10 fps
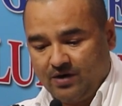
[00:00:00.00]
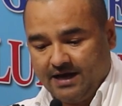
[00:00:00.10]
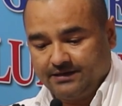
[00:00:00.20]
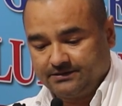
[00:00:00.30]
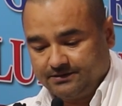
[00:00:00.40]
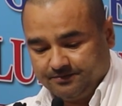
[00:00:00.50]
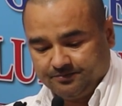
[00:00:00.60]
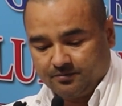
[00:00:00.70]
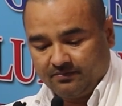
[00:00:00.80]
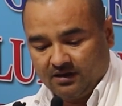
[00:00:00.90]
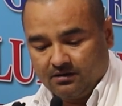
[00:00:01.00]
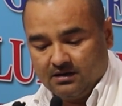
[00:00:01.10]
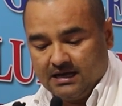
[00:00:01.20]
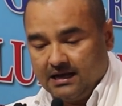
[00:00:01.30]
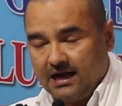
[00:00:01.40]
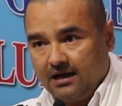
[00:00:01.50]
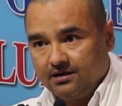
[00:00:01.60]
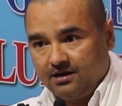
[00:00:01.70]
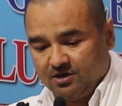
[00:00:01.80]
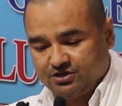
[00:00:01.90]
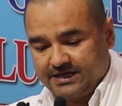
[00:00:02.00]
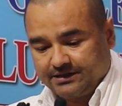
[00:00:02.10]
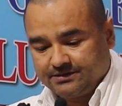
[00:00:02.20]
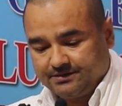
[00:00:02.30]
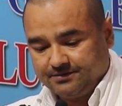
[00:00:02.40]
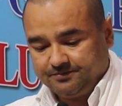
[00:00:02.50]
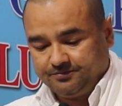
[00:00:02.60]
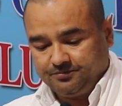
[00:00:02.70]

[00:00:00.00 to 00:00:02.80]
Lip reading: grant. Number 6,